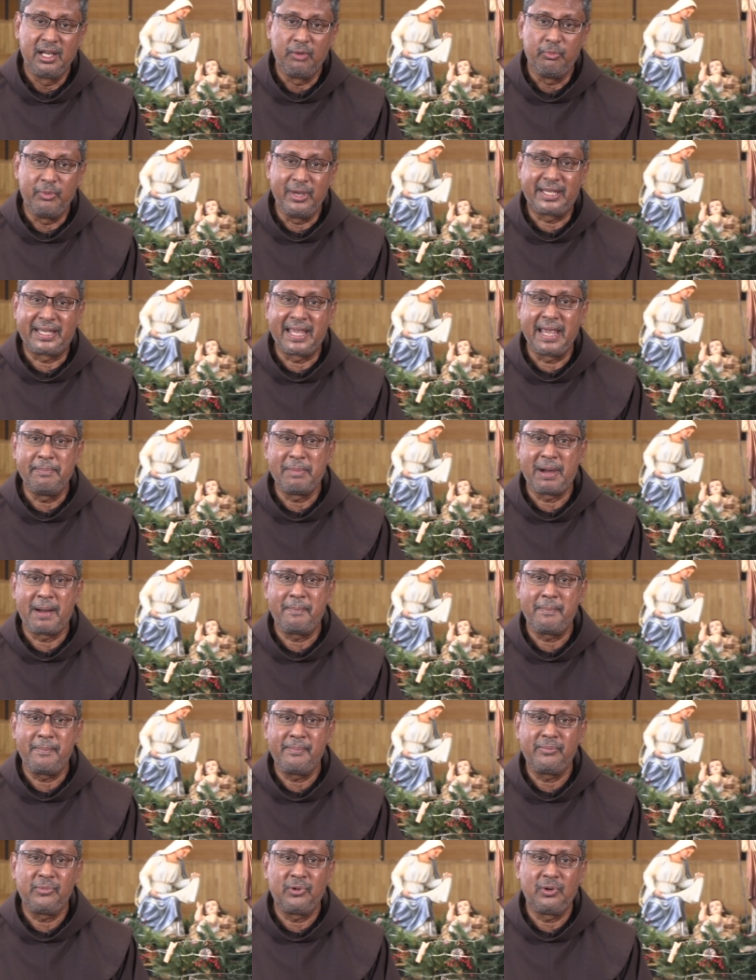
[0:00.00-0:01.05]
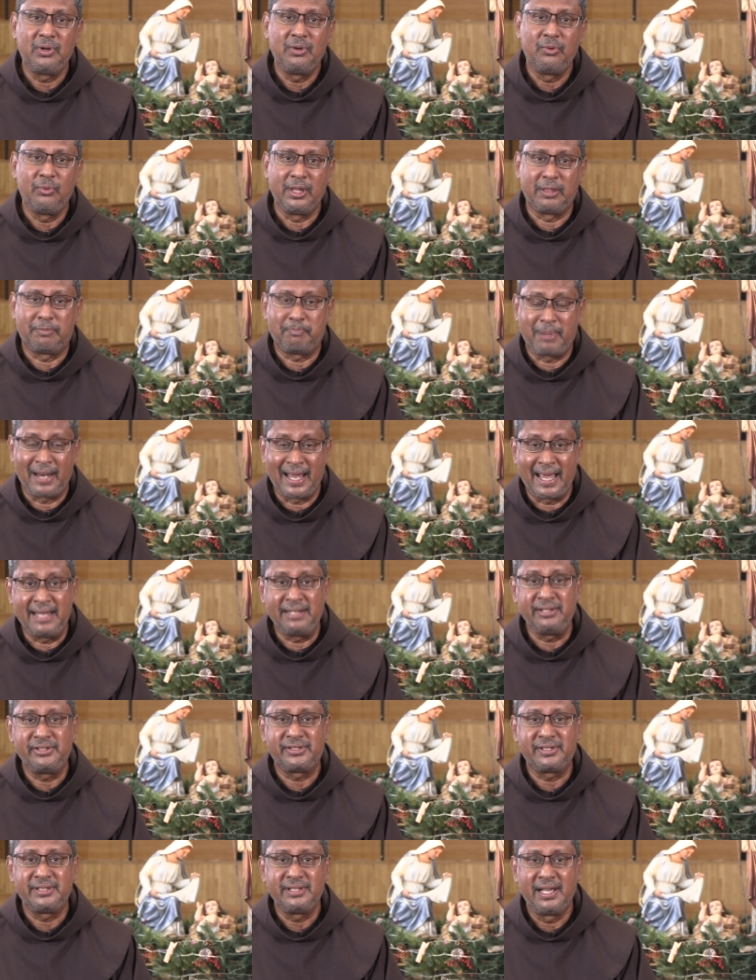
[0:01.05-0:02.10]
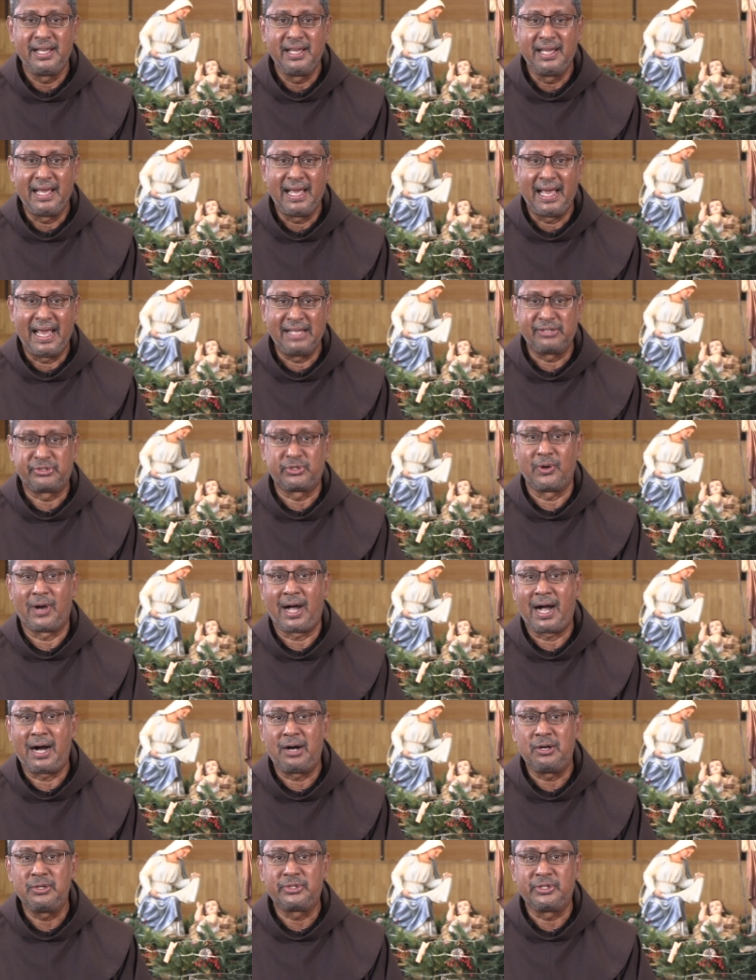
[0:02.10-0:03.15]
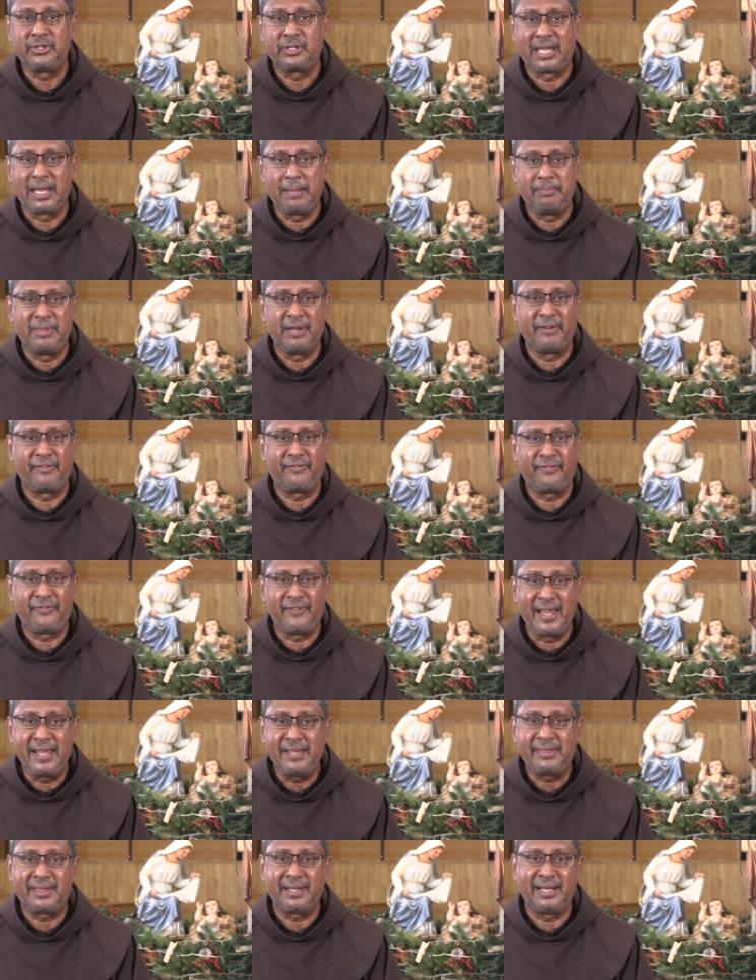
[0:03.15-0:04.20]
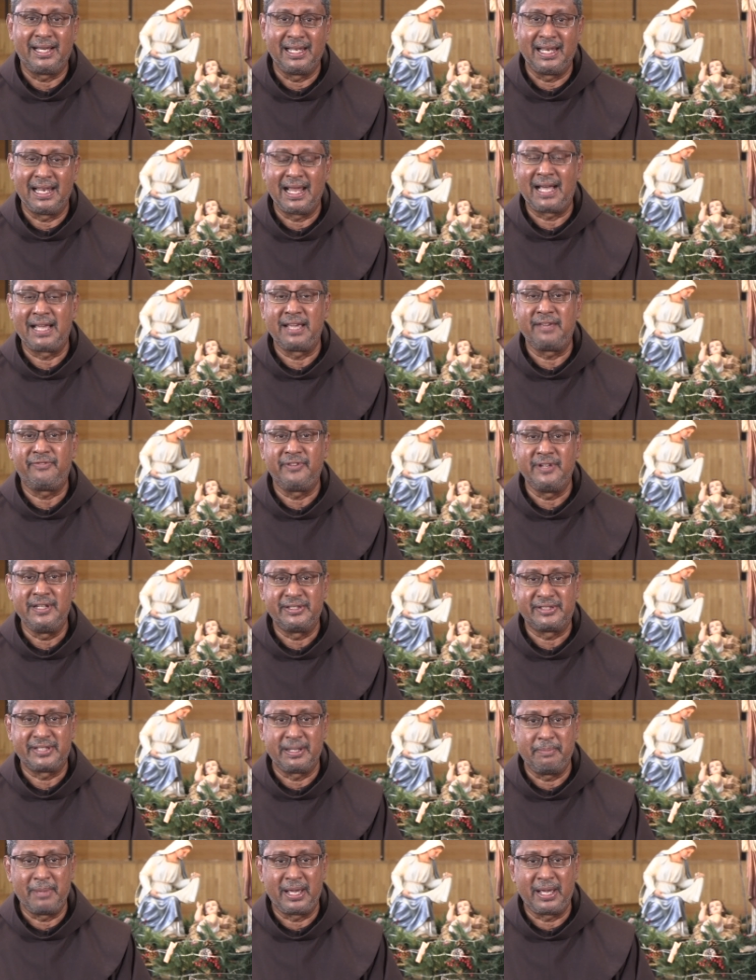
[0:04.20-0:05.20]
We came up with plans as to how to keep the faith alive in St.